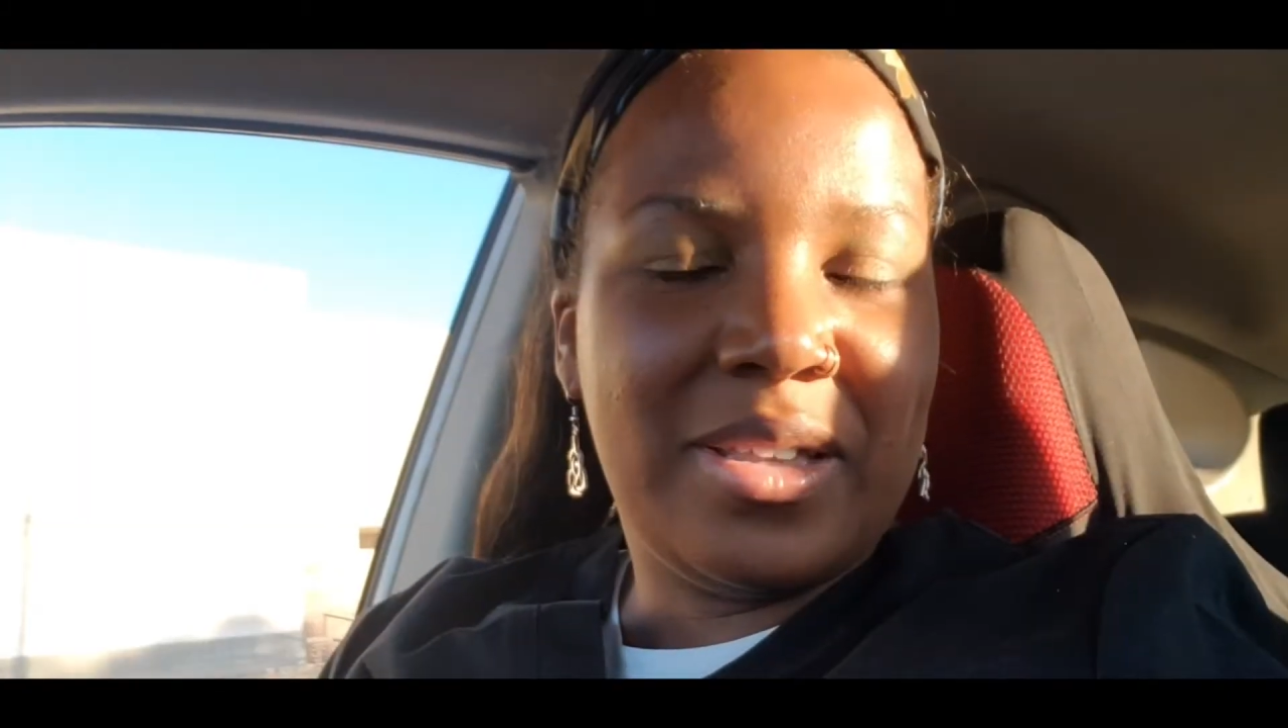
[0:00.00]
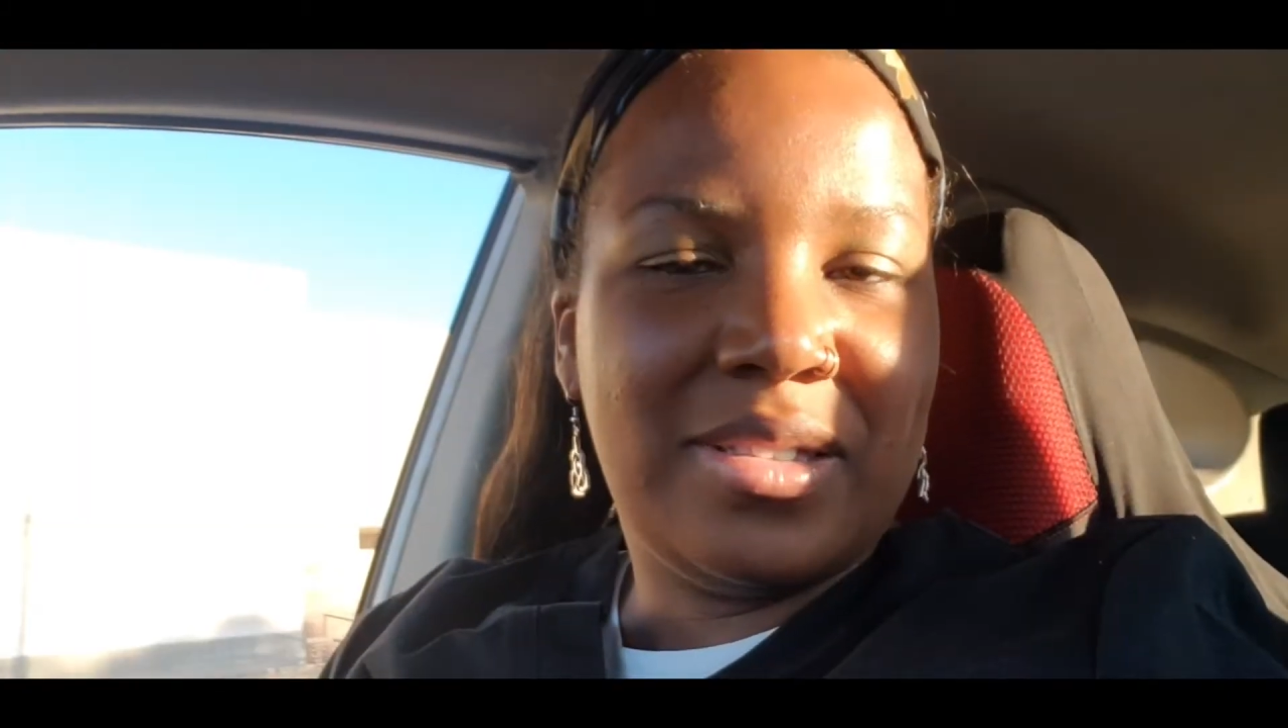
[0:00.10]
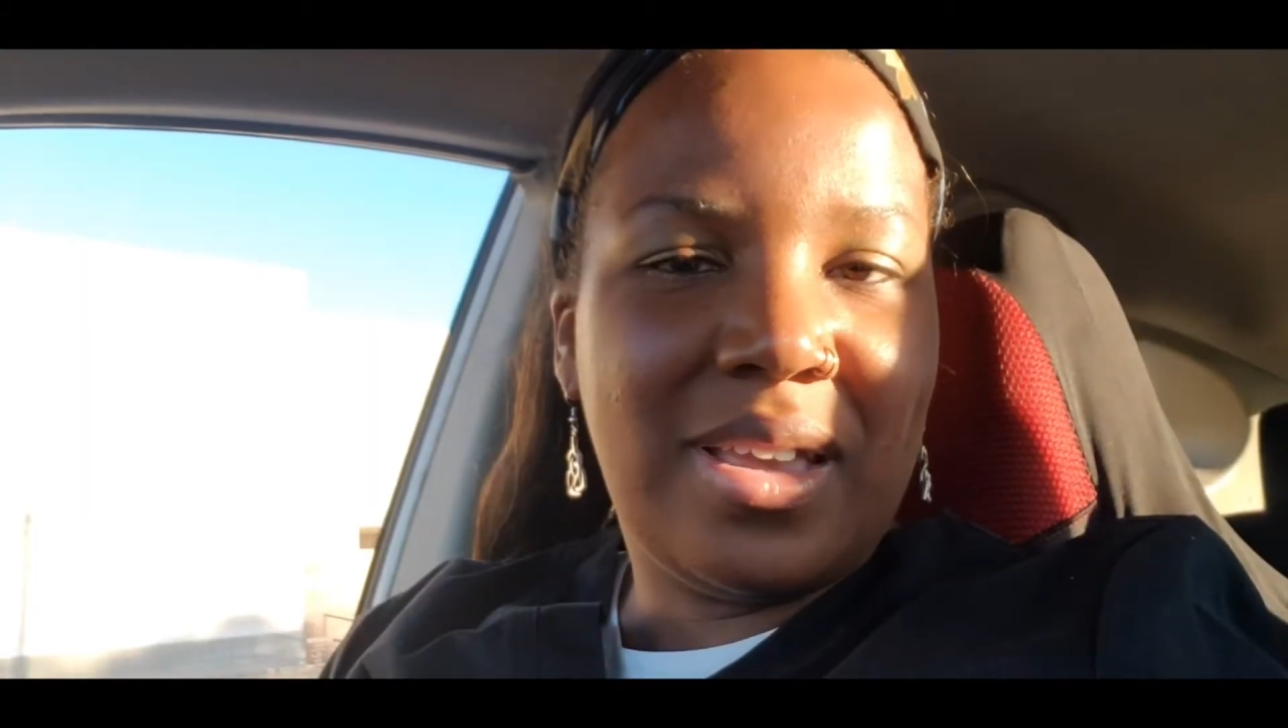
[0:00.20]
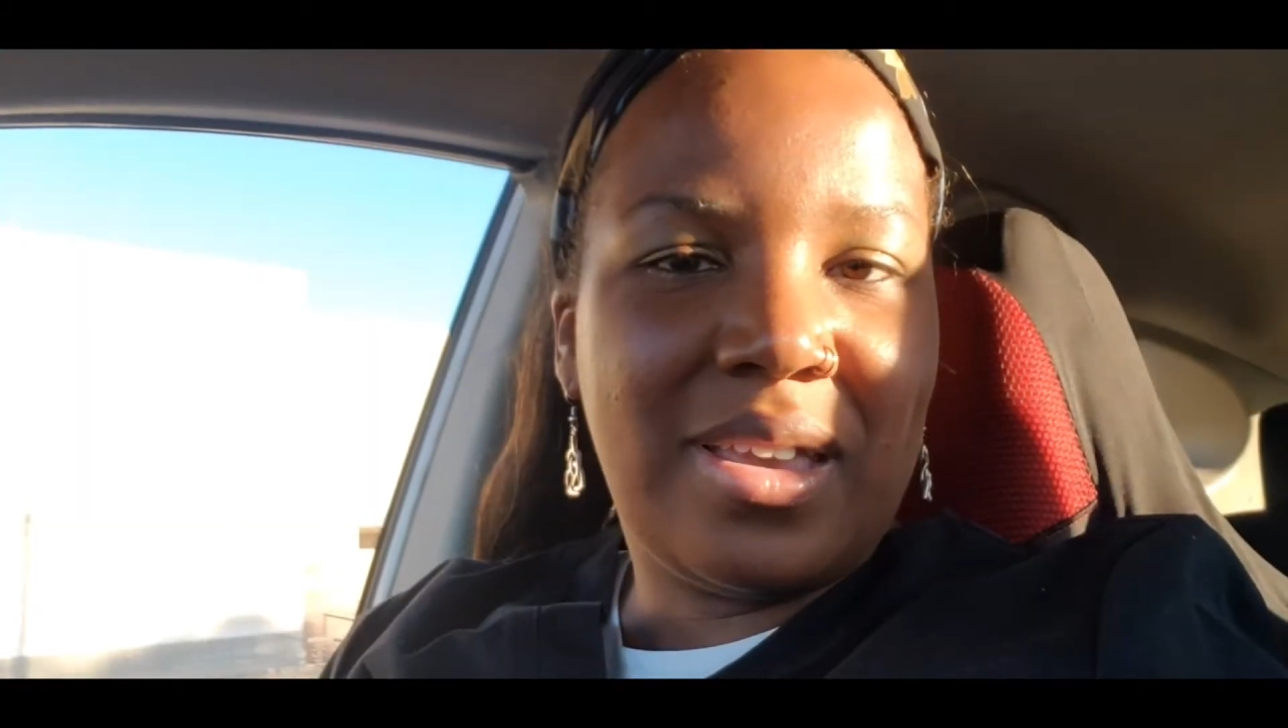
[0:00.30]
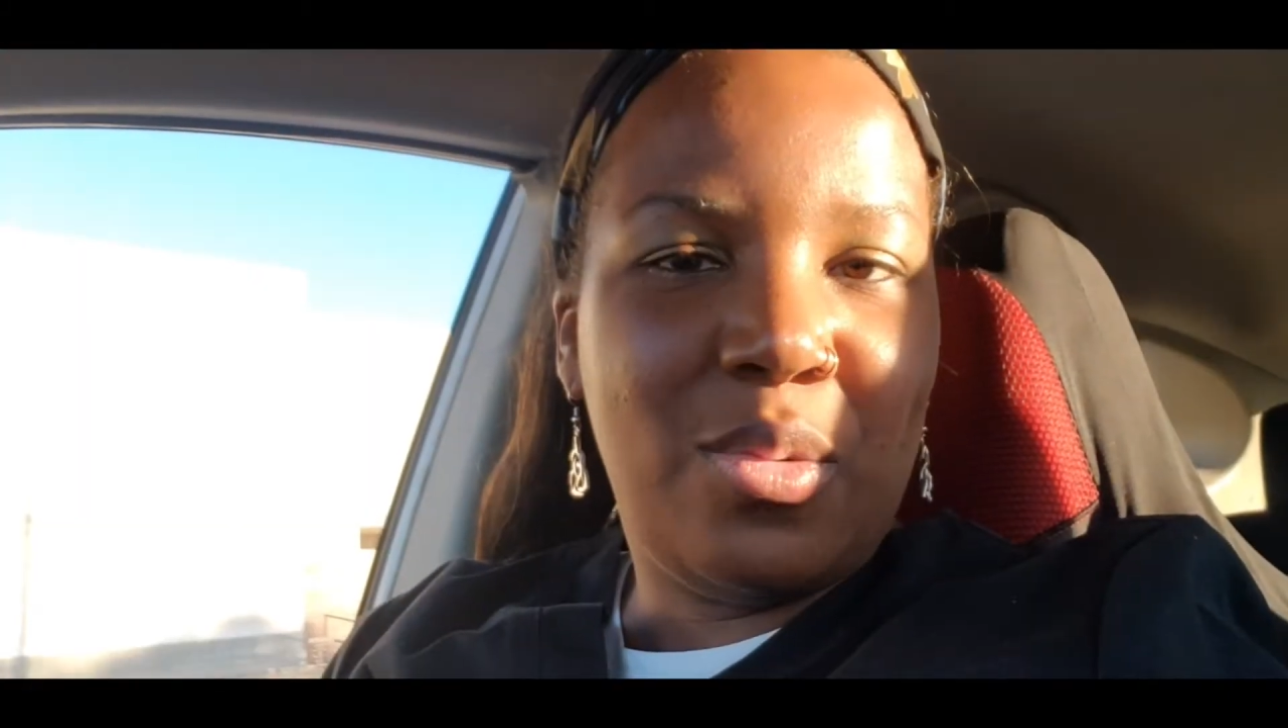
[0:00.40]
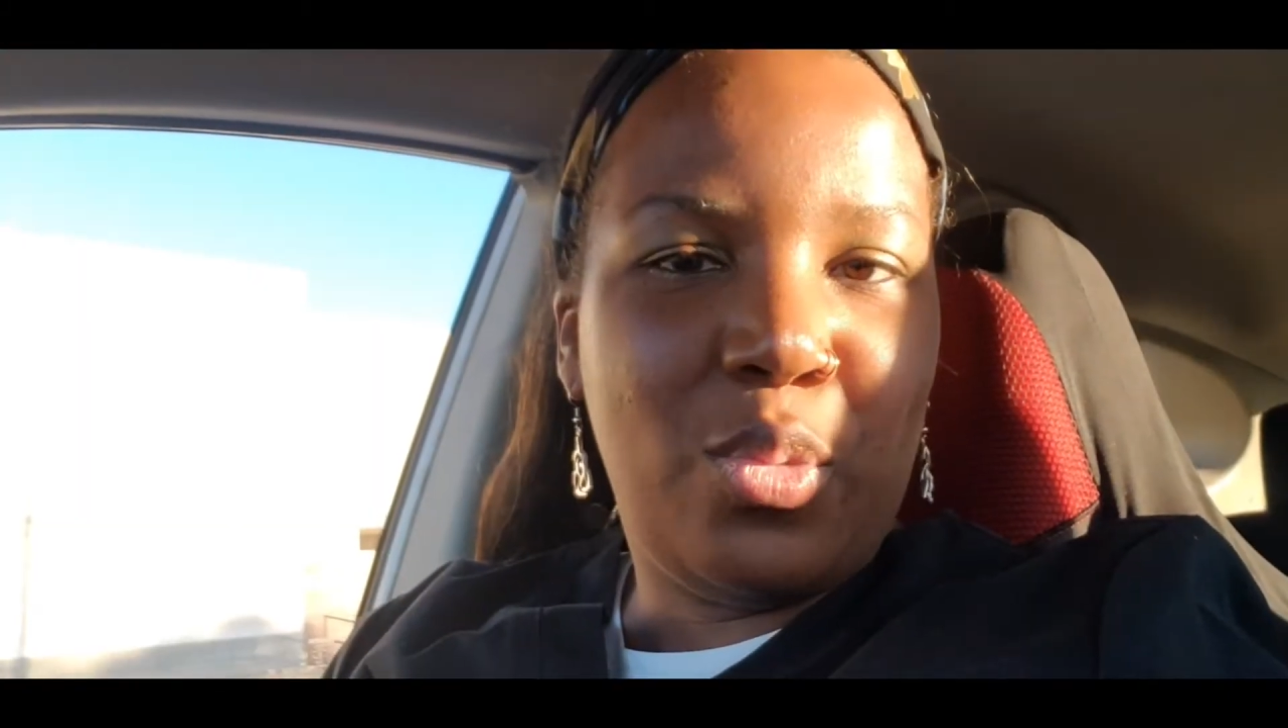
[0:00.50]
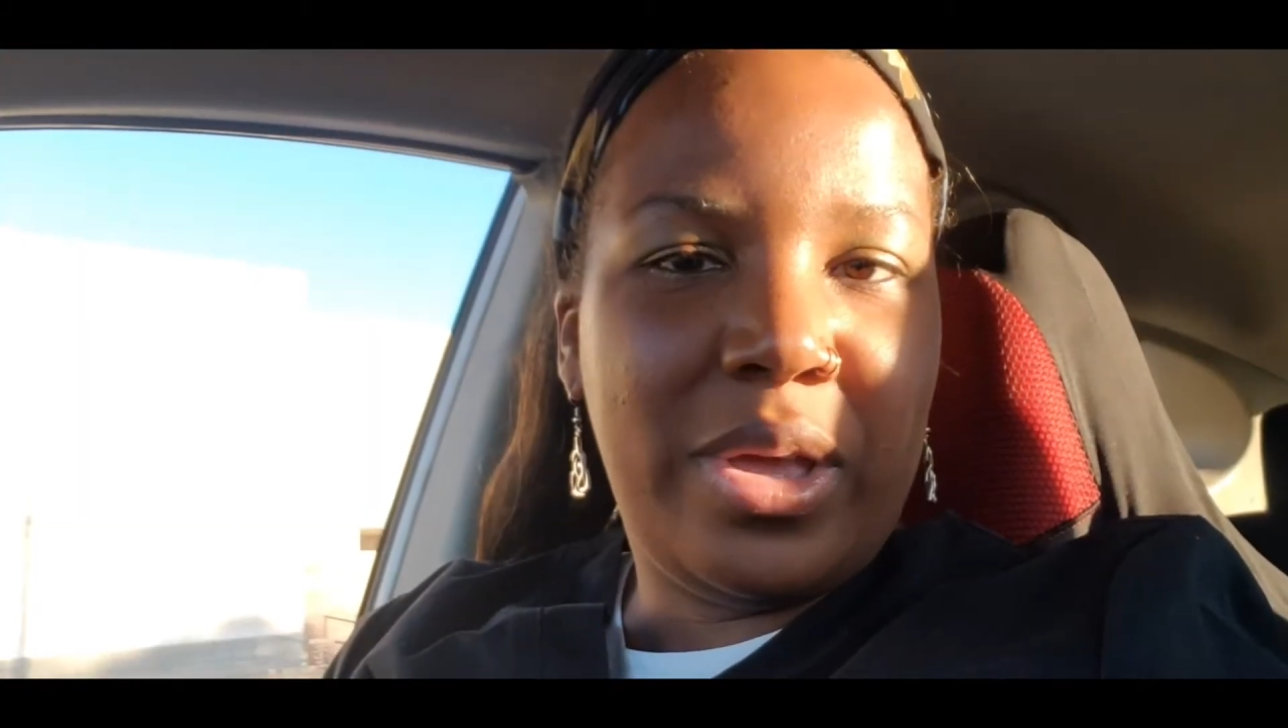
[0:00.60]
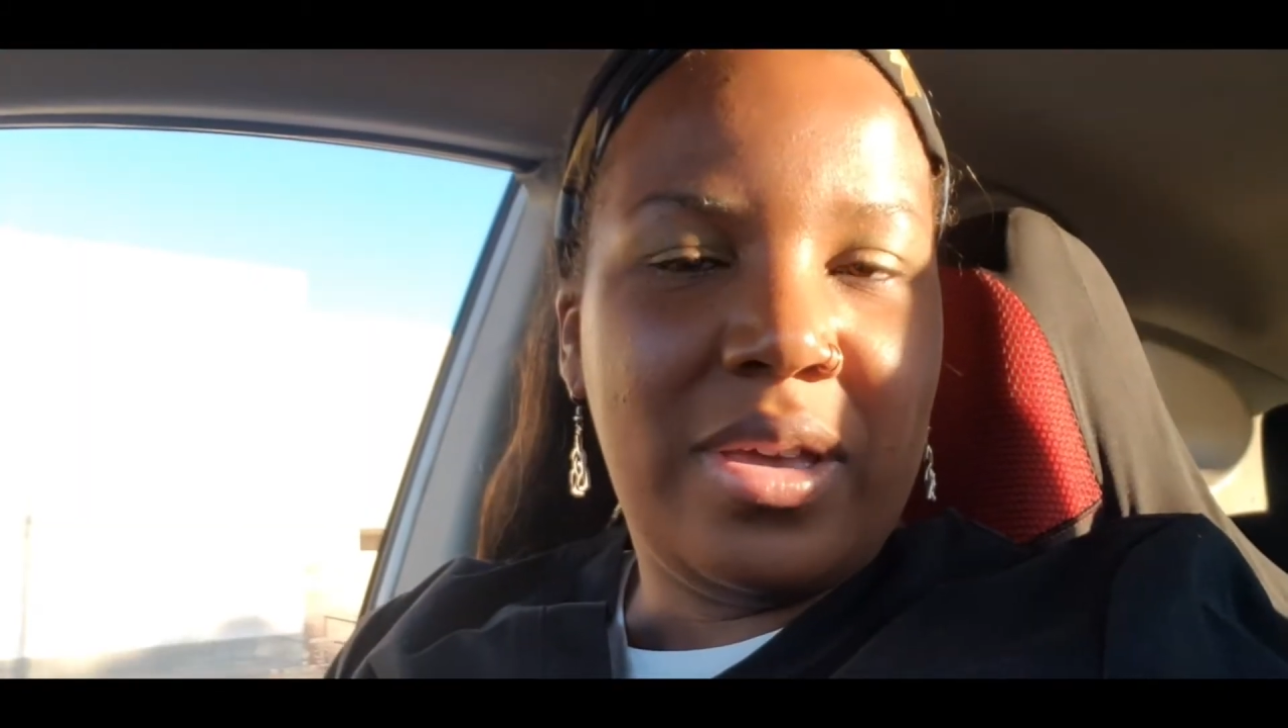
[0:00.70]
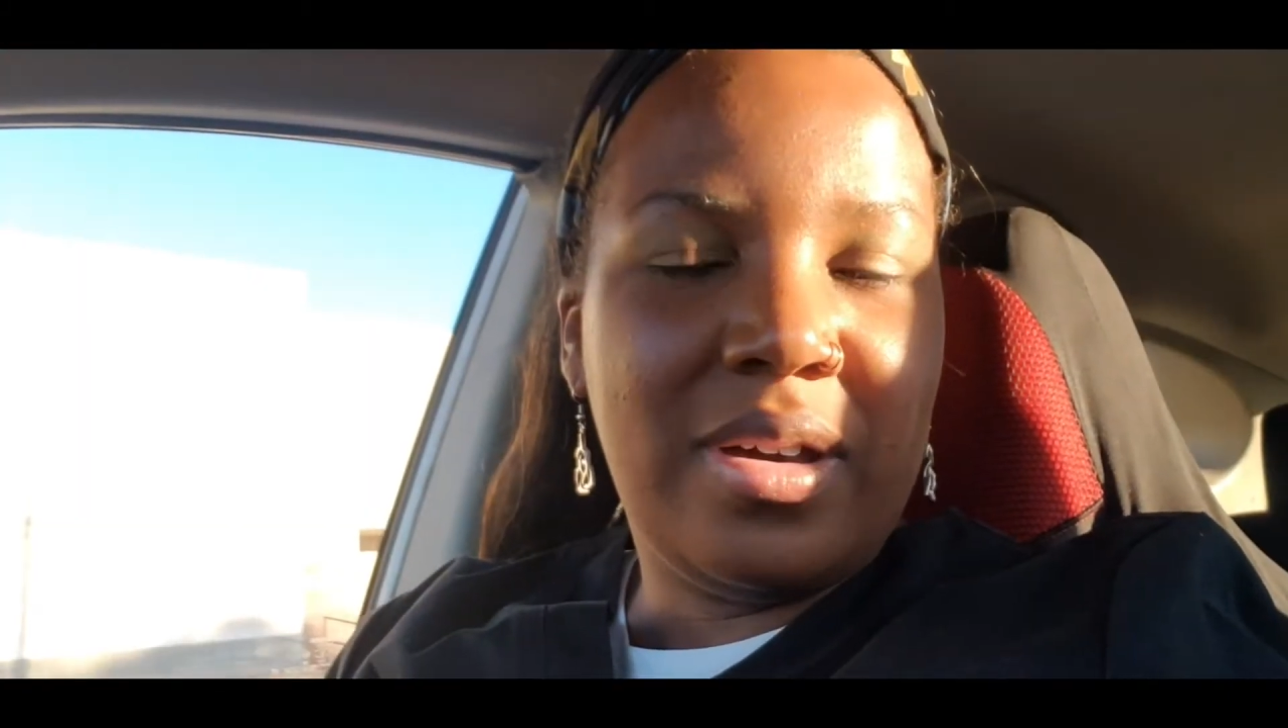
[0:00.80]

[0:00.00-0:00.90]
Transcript: second week